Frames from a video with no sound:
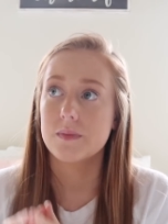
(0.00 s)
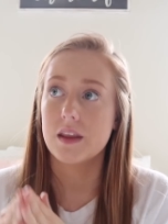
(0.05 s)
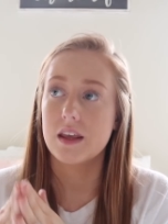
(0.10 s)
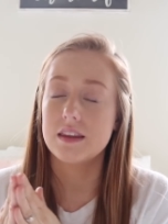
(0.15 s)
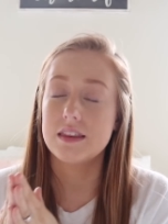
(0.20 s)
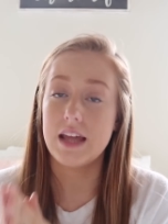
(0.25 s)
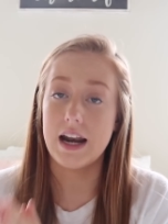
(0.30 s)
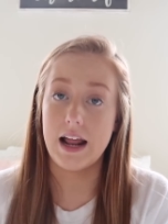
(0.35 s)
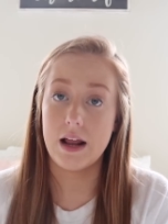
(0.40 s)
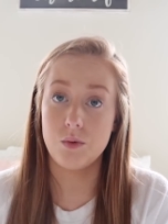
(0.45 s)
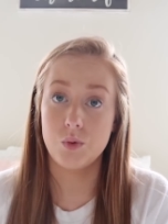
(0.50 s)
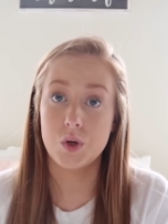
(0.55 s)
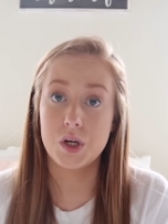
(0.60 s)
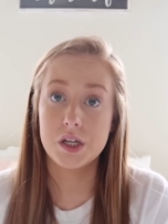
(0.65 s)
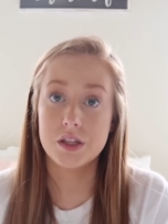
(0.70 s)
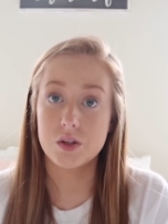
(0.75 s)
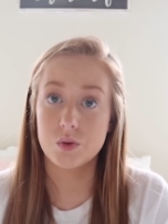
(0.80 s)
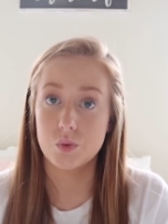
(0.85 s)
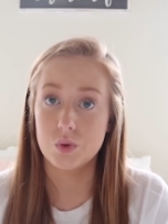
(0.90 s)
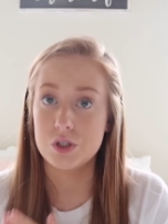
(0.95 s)
that I will
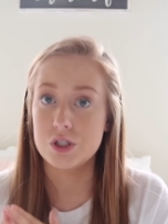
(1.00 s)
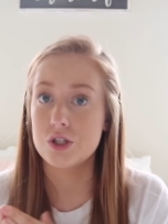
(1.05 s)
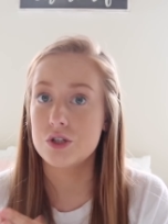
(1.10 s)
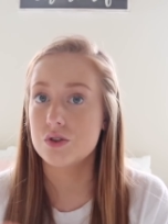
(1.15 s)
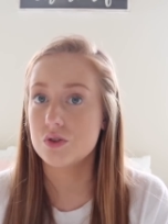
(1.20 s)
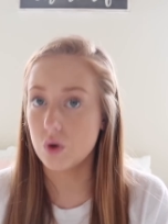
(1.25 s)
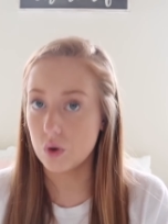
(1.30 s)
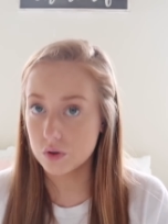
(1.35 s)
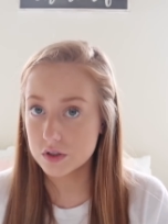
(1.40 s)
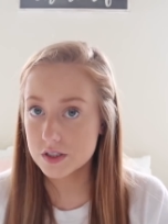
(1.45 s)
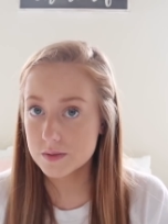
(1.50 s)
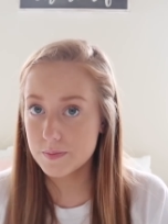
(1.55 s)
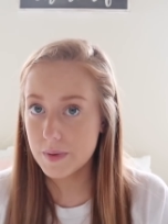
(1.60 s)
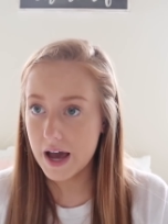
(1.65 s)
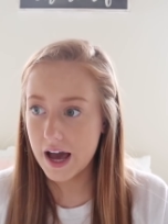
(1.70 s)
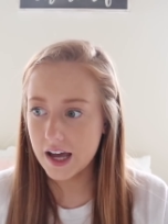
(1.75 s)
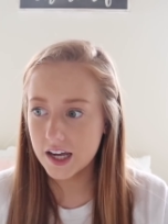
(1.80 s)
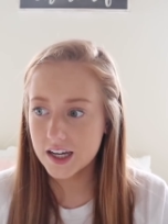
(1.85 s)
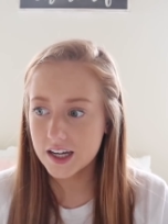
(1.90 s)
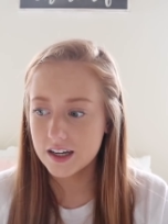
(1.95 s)
get the results
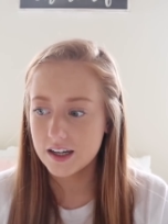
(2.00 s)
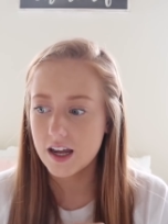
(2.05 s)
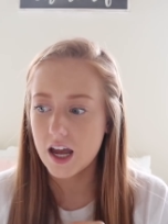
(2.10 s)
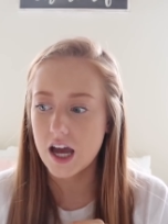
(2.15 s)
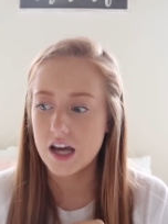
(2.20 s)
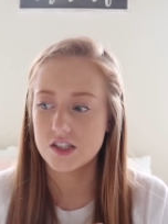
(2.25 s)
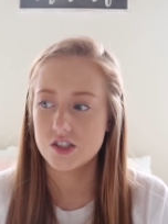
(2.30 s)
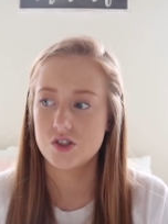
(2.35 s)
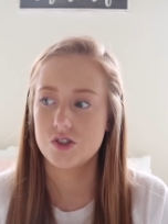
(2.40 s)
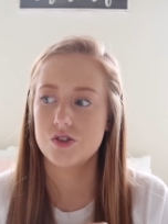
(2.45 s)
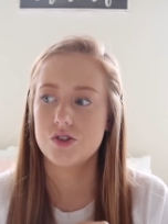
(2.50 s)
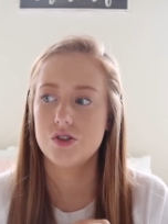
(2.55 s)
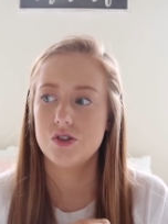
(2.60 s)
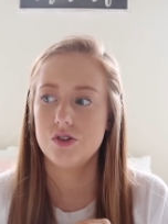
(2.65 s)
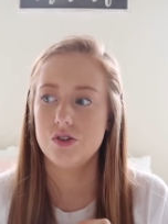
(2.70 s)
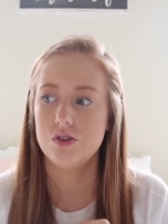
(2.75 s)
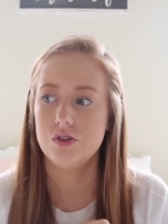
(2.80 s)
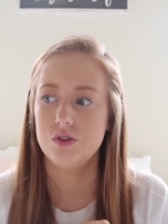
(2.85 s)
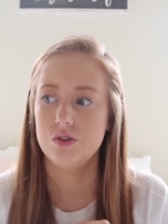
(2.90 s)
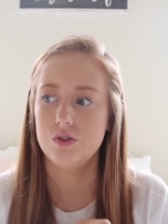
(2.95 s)
back as
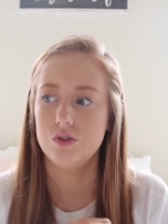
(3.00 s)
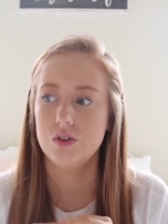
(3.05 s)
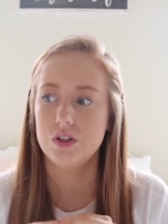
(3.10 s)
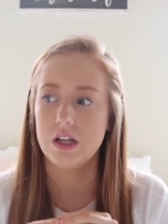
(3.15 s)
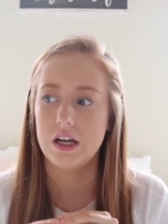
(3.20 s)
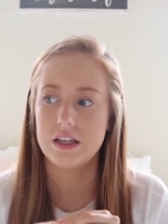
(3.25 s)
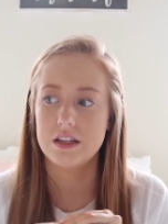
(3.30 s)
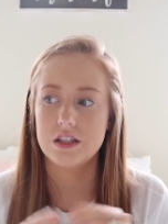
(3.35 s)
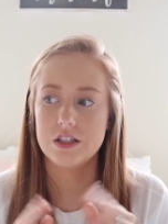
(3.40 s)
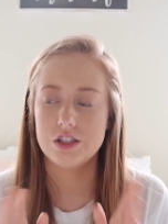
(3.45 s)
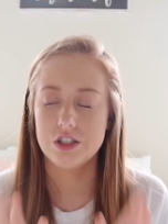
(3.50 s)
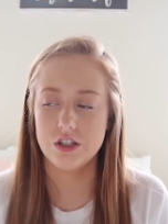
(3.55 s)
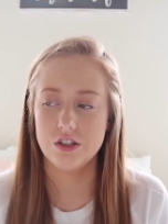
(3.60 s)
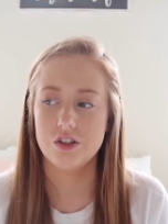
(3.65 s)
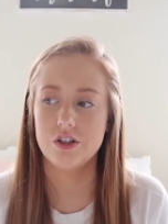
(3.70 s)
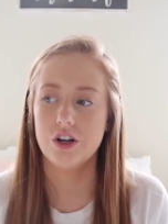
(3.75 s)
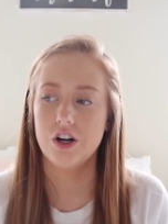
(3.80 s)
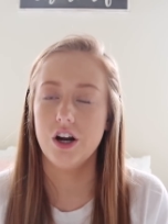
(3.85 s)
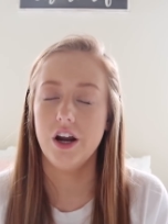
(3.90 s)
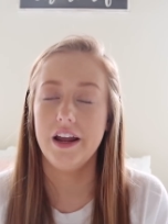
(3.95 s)
to like the
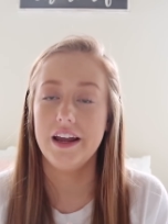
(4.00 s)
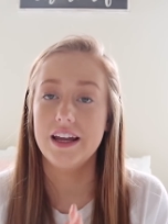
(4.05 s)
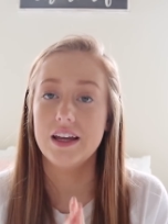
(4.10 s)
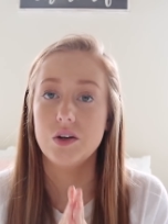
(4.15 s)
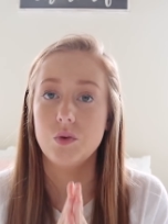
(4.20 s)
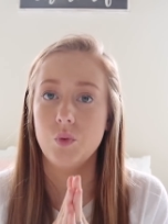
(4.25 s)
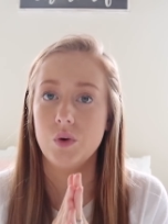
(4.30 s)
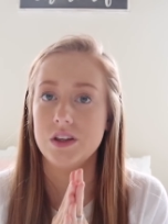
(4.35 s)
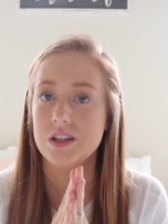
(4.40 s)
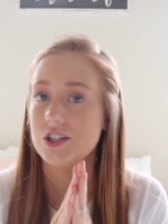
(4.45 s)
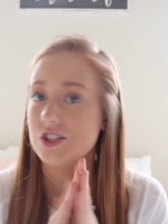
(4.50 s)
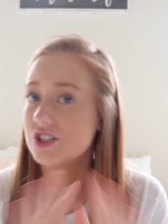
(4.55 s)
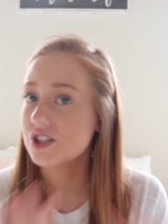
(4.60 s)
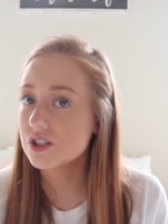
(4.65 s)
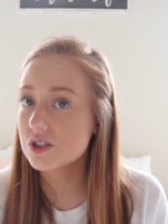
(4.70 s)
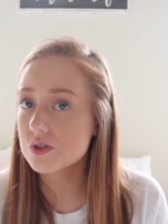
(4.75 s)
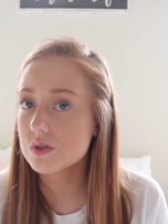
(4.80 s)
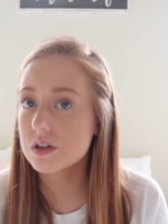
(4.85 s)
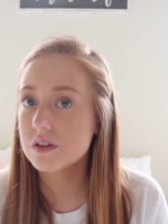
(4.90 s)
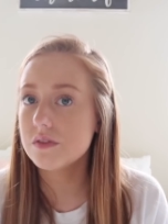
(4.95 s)
gender and when the
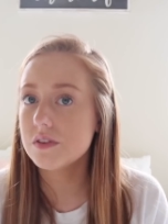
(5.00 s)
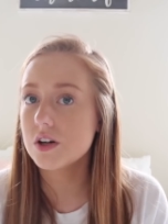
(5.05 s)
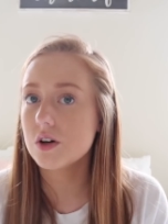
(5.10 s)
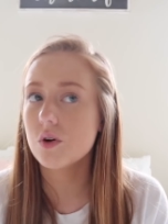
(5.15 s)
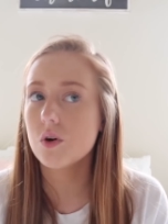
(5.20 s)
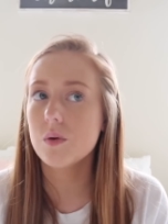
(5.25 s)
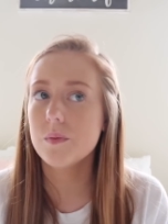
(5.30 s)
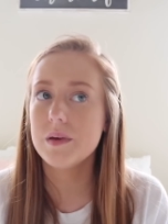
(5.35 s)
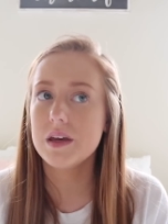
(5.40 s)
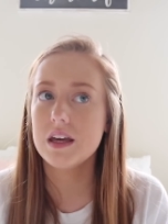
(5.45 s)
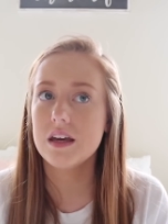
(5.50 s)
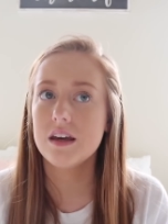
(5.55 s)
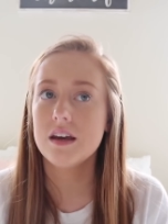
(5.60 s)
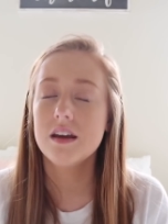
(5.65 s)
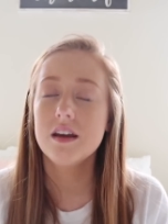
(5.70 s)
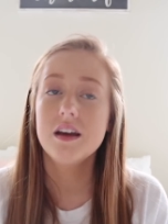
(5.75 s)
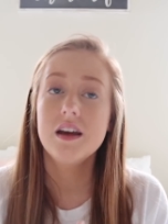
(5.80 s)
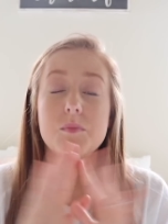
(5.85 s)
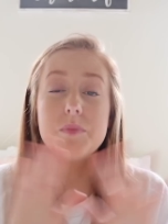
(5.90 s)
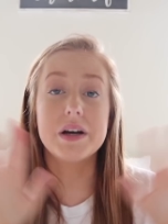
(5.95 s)
gender reveal will be,
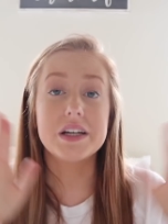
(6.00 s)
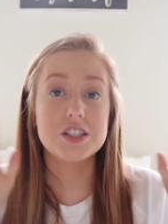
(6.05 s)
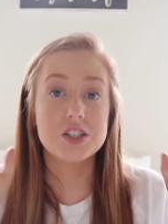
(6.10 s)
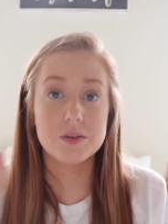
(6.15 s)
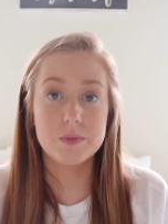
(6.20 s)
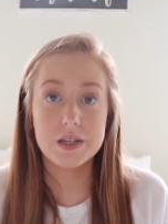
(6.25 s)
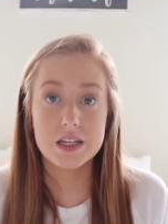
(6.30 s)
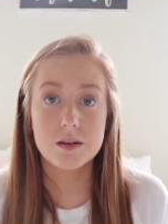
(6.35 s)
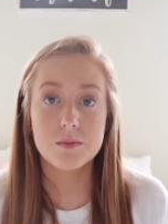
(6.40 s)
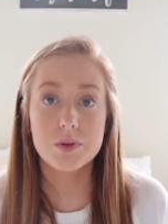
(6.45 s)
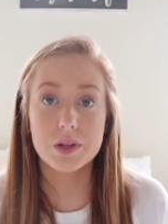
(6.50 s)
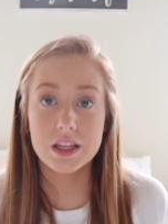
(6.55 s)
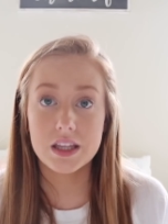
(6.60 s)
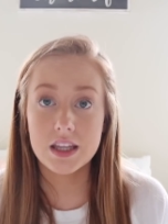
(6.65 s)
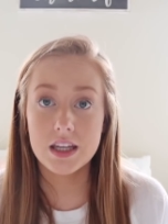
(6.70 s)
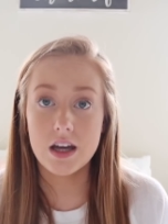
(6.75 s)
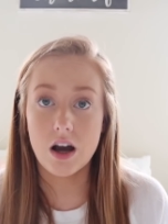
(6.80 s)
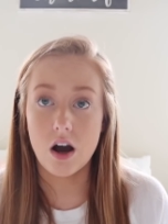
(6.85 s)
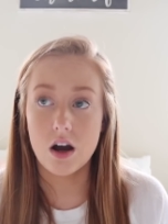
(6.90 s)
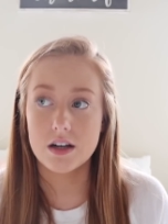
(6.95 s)
but to be
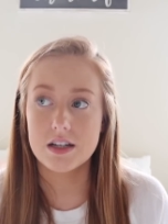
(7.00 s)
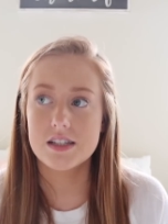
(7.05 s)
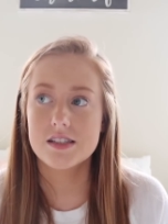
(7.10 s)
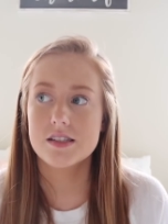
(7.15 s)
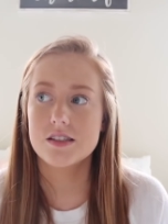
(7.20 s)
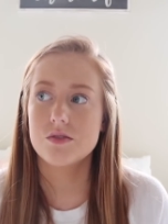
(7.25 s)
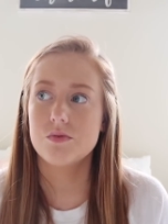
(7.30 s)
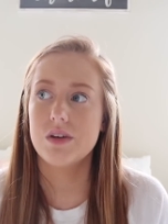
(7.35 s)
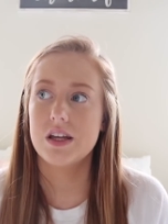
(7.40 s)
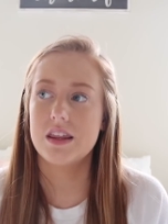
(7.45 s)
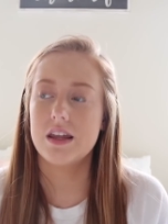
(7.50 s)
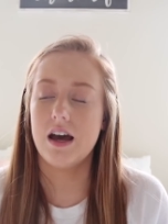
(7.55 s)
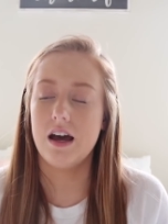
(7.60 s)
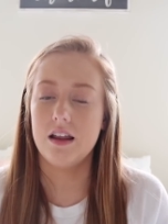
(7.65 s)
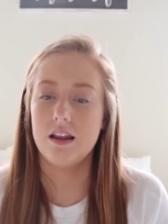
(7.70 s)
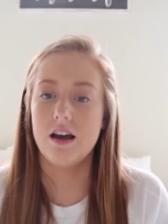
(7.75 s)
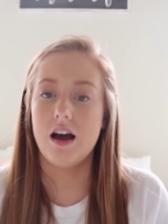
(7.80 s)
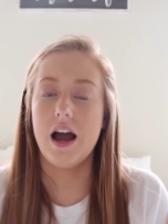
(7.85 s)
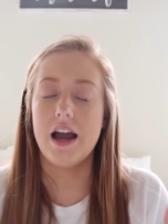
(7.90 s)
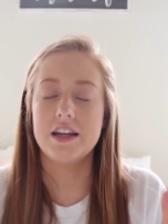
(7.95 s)
completely honest with
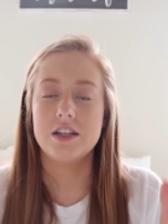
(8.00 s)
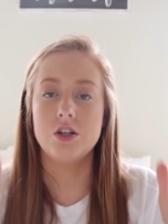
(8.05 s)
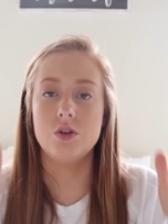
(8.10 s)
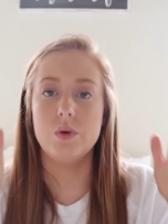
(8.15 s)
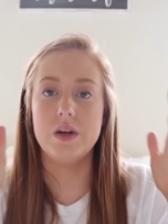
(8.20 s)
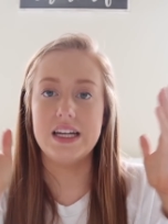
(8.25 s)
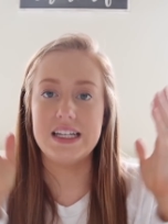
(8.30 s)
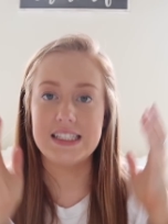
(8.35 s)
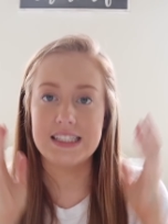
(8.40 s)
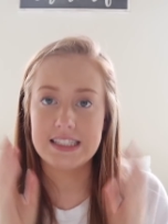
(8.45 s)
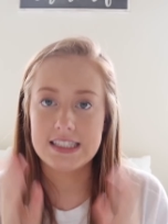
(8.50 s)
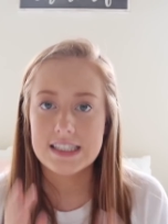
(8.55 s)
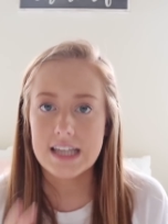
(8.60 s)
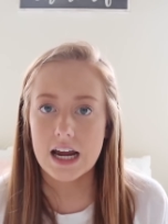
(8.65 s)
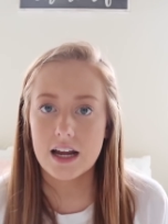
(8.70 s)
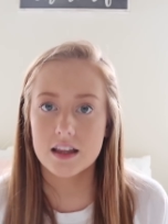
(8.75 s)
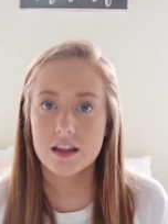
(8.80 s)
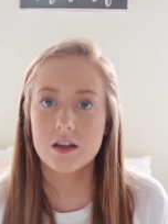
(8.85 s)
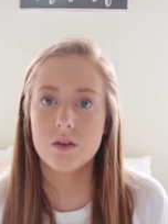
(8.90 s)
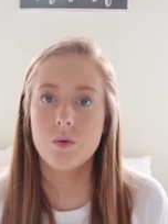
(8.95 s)
Ella, I knew
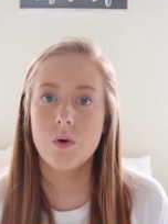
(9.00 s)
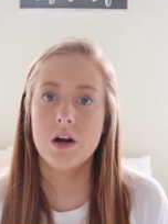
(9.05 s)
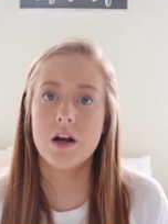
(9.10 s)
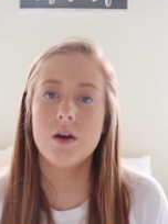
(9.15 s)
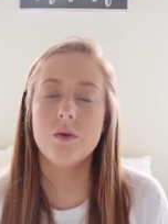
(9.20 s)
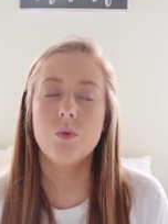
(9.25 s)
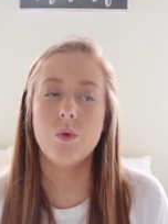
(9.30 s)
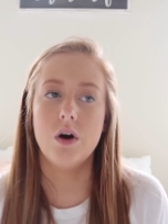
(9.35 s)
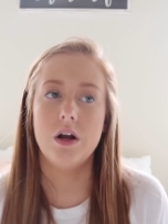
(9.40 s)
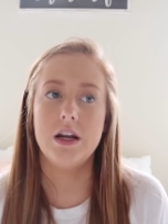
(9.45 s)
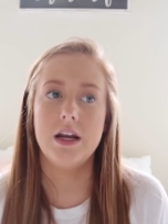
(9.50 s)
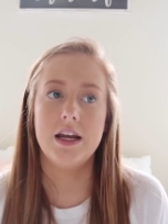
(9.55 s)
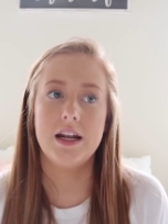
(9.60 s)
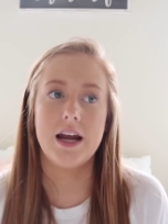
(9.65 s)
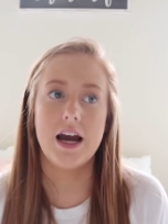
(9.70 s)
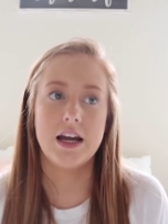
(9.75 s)
exactly what I wanted.